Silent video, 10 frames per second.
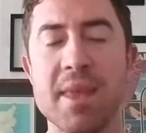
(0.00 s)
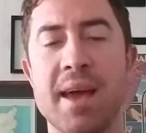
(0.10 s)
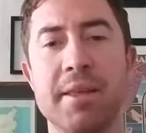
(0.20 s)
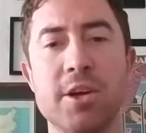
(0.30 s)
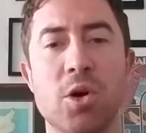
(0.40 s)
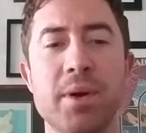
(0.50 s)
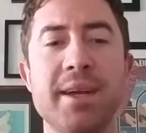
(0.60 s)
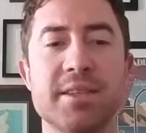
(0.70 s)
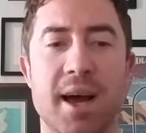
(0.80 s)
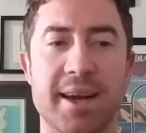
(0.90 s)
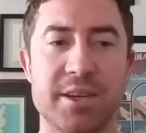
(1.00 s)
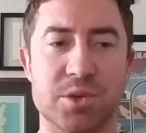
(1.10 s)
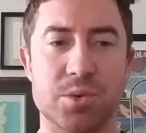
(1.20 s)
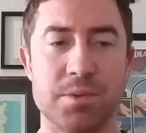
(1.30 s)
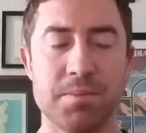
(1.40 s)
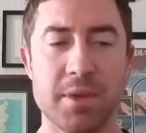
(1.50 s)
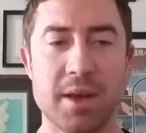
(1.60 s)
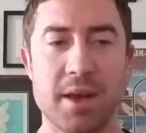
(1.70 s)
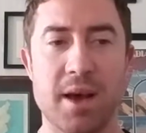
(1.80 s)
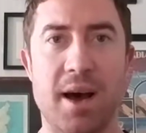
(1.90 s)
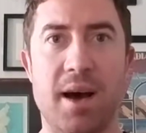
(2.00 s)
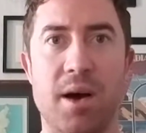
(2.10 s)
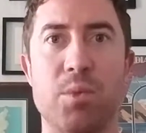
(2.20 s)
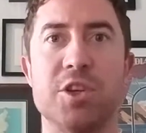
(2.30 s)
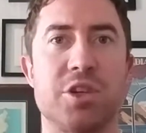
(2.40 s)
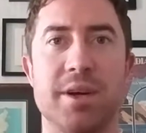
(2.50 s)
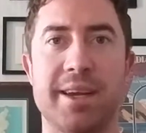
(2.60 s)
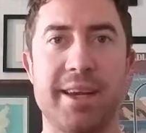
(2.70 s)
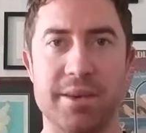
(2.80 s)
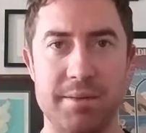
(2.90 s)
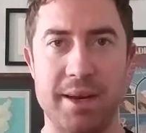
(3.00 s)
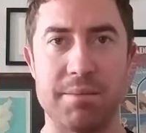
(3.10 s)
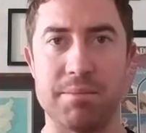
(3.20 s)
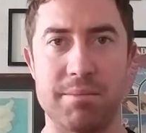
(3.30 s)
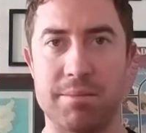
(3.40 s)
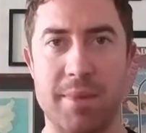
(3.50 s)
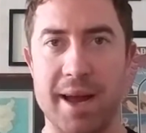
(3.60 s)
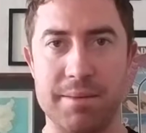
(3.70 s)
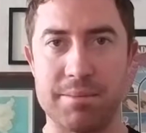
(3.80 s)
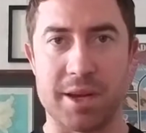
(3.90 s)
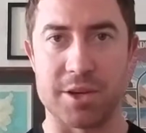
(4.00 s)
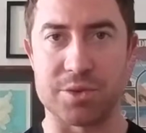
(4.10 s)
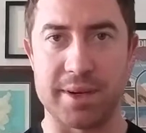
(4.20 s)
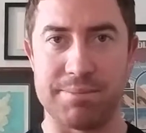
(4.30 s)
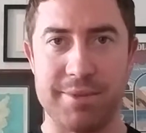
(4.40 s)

And then going into high school, which here in my country,